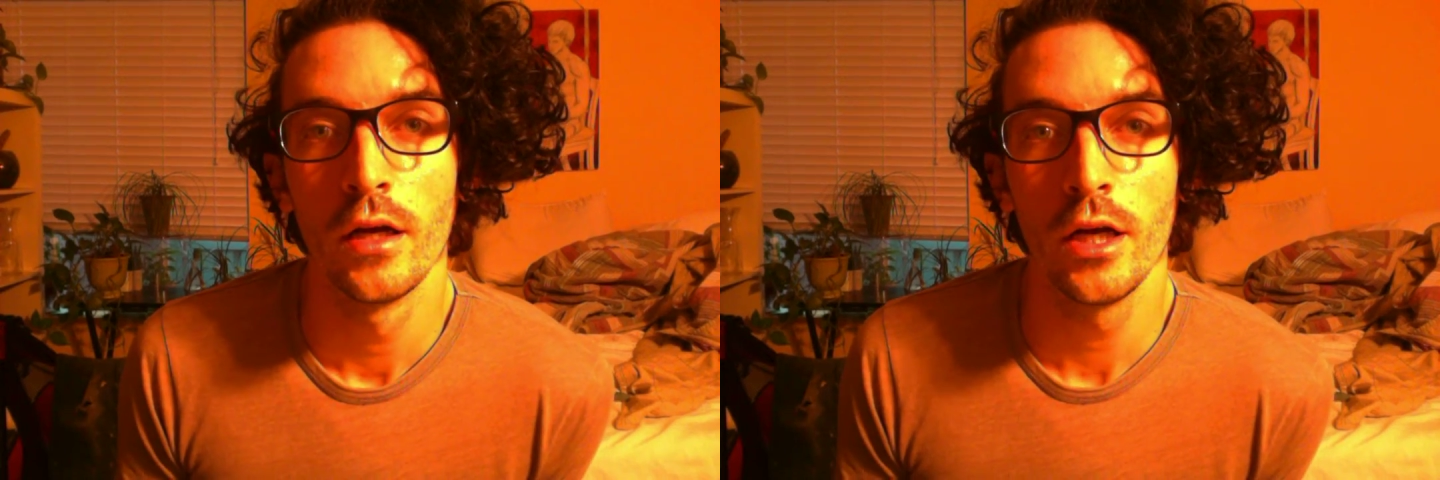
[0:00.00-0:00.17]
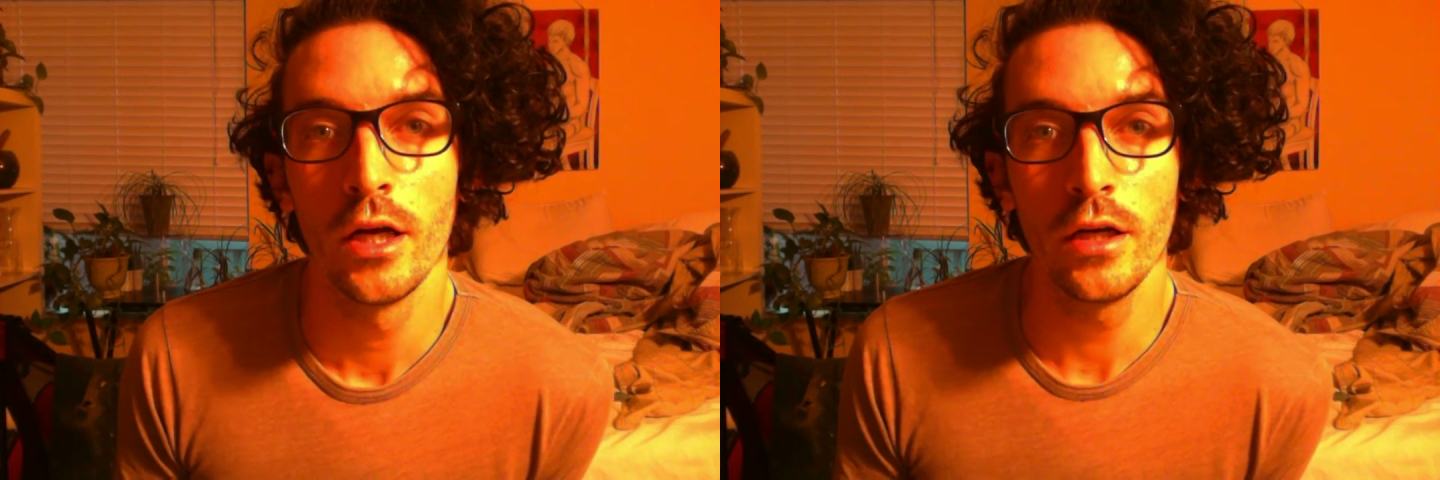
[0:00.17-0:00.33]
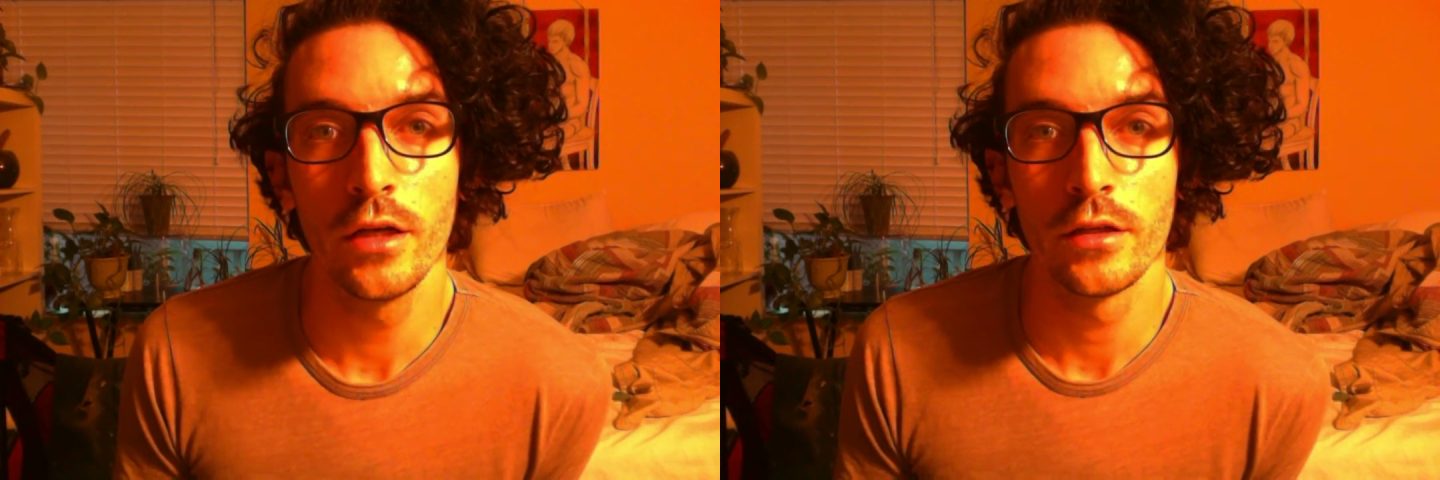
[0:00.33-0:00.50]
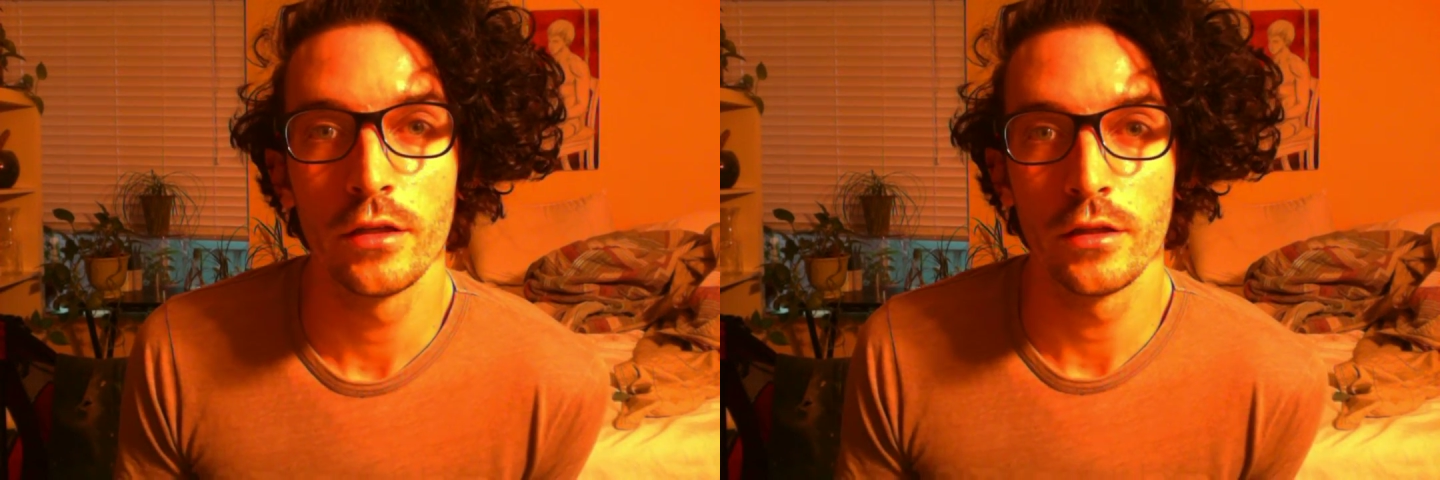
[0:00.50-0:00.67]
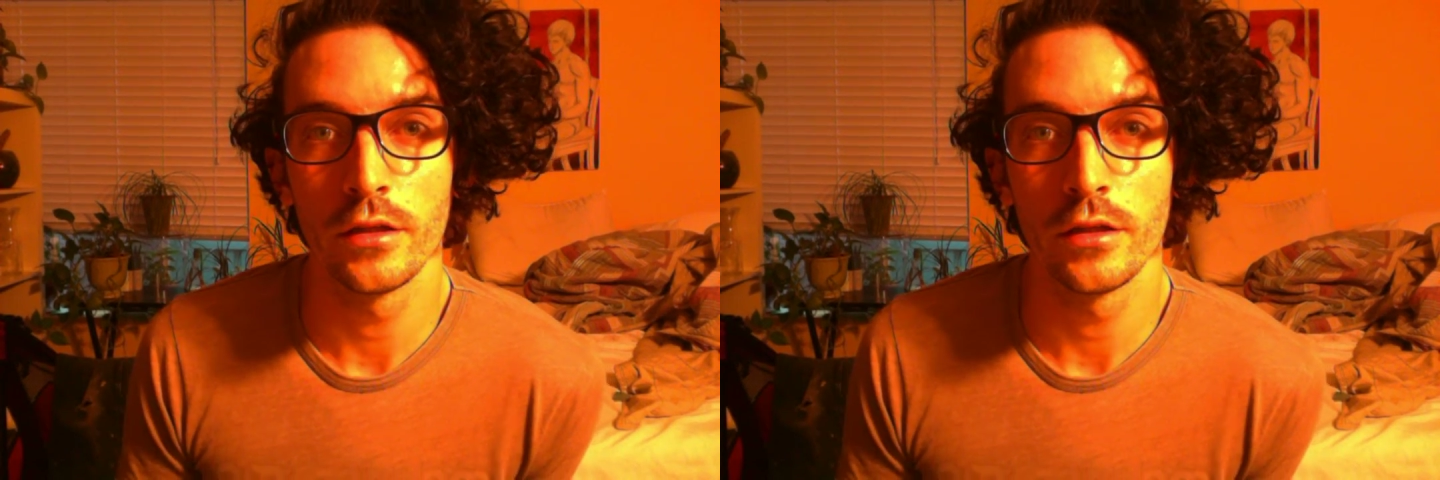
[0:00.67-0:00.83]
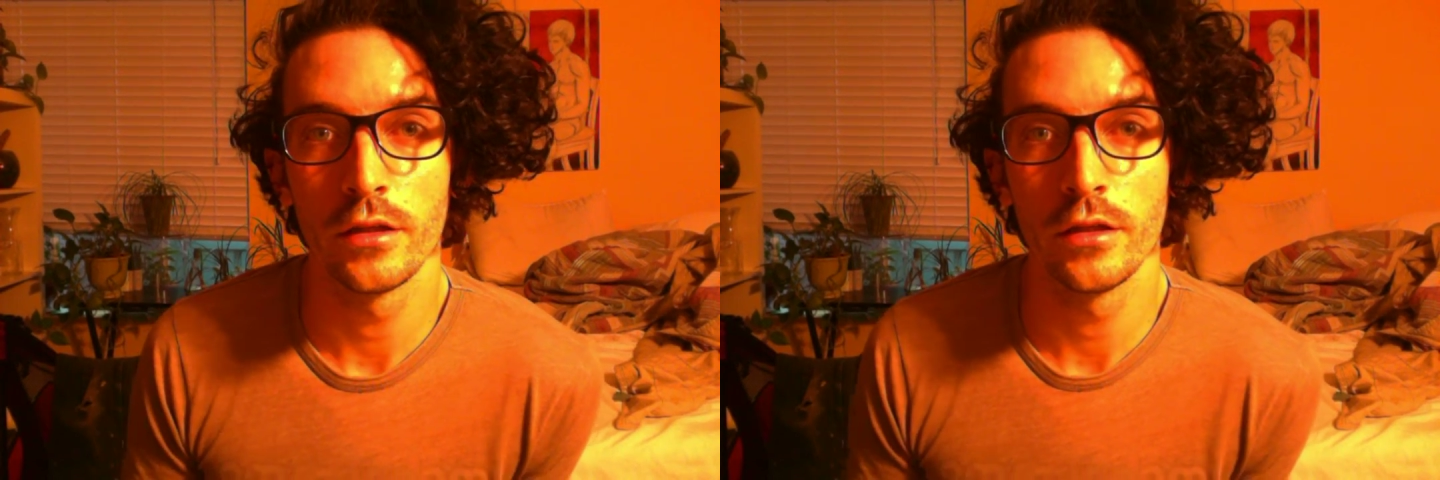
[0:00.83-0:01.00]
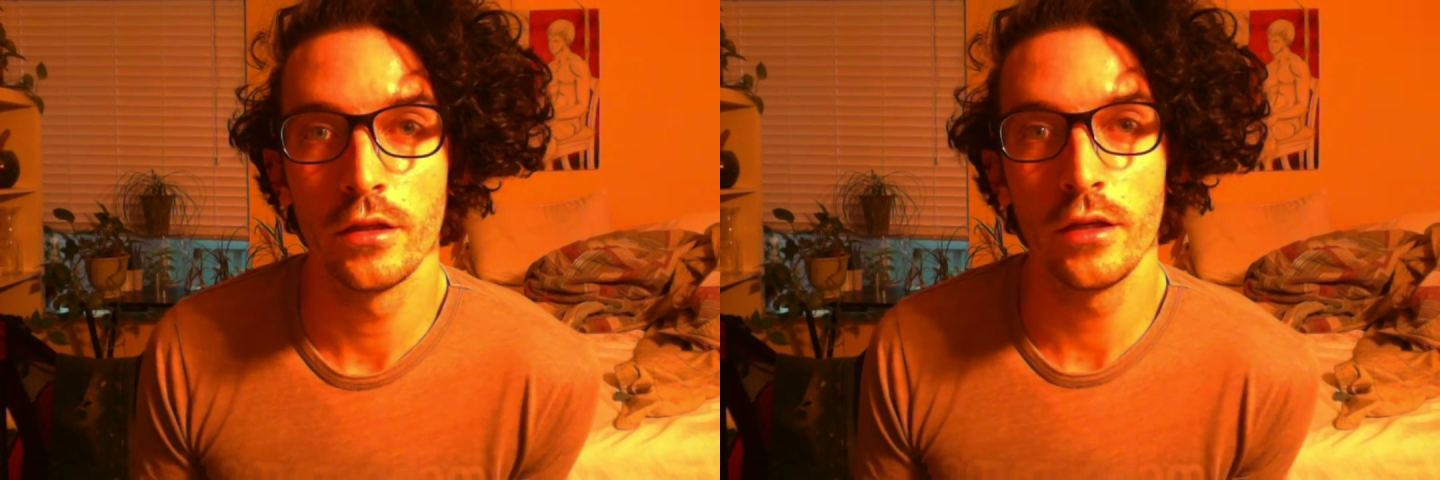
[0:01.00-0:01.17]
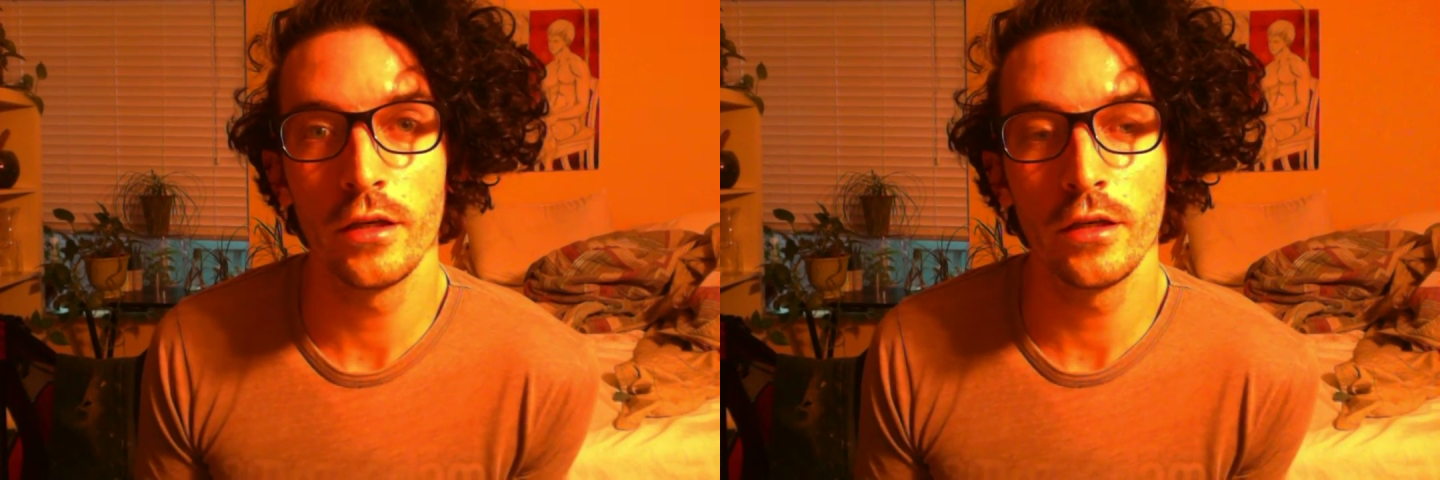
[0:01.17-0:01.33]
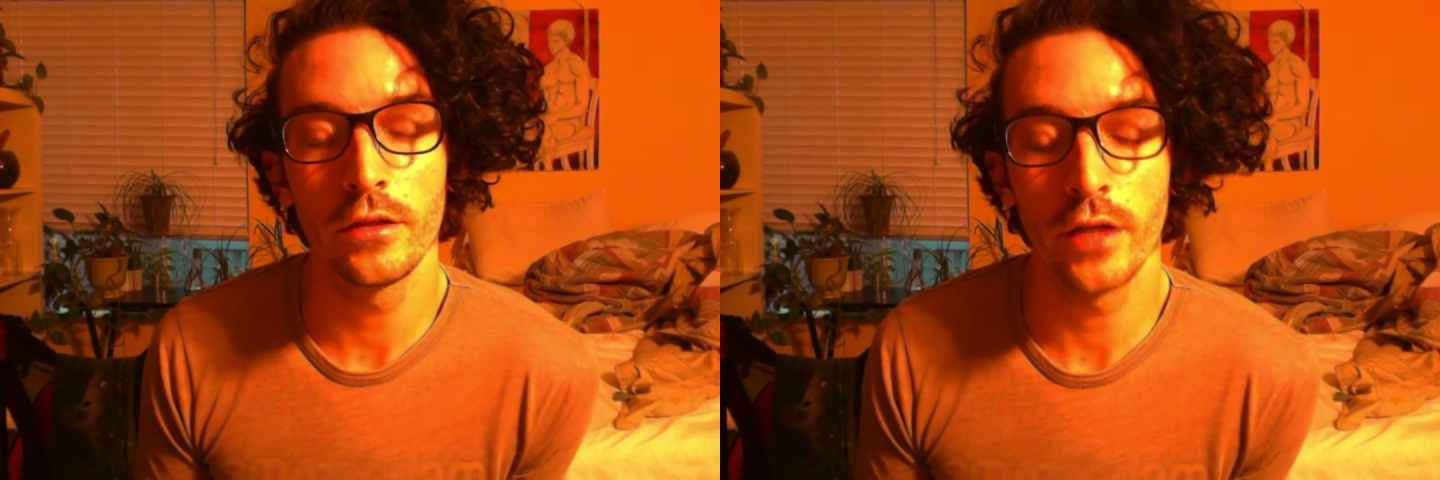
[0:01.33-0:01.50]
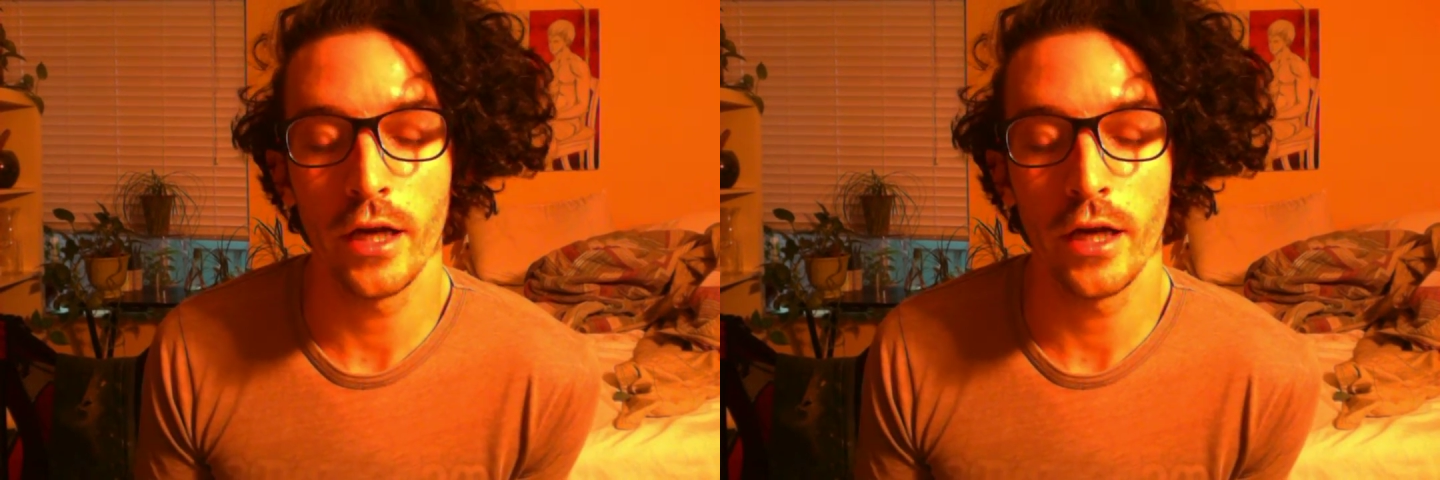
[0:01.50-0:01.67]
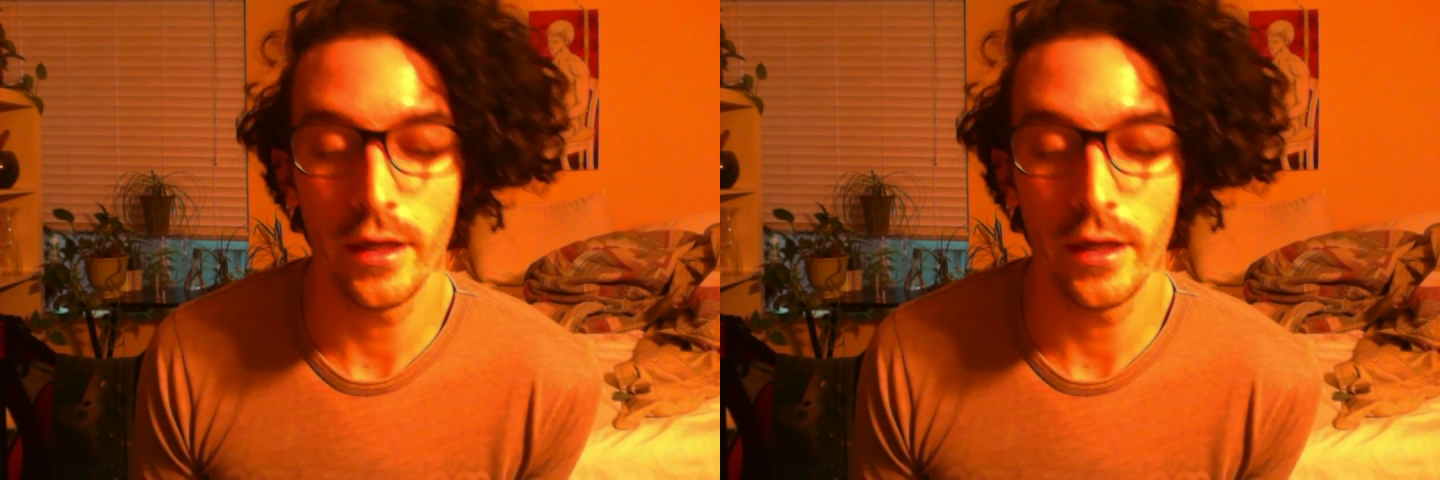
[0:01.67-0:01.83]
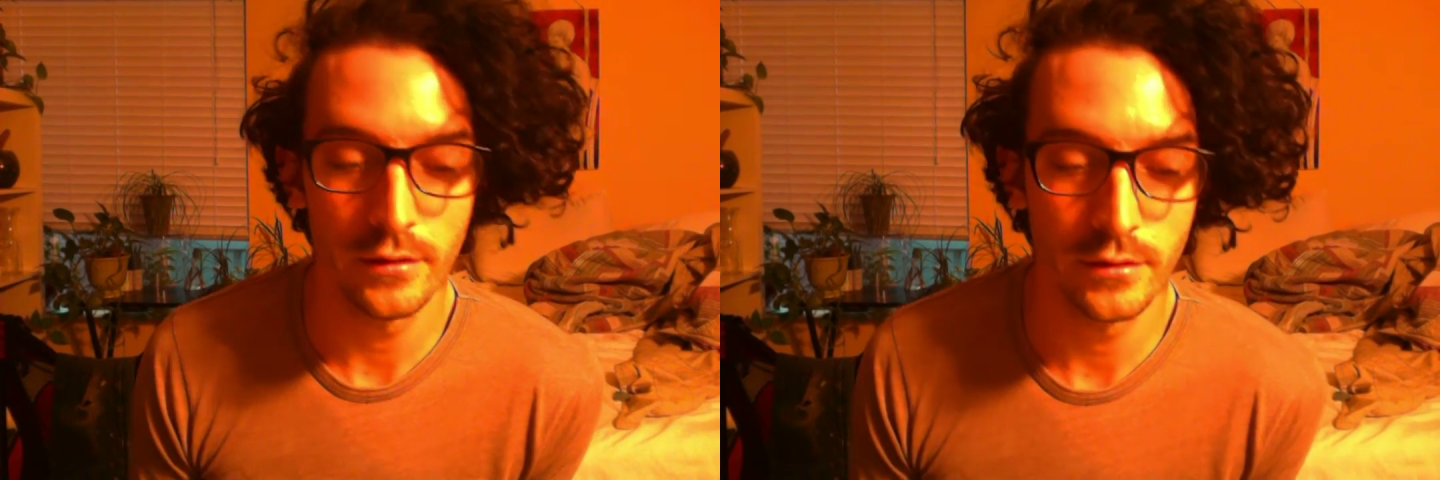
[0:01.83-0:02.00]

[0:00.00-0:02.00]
Oh God.